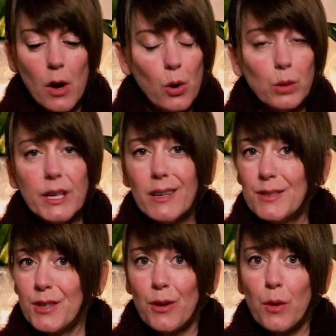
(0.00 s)
Holding on
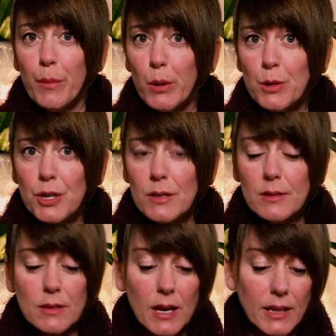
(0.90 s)
to their
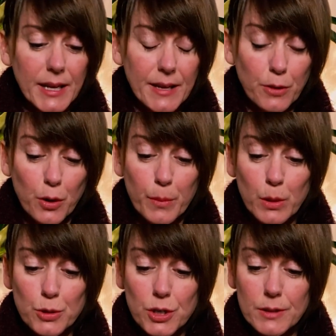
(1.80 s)
emotions, not letting their
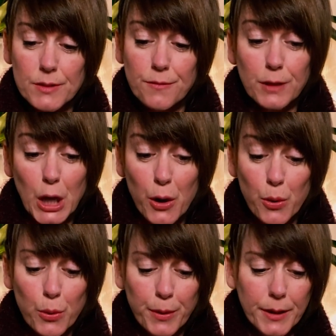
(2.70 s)
emotions flow.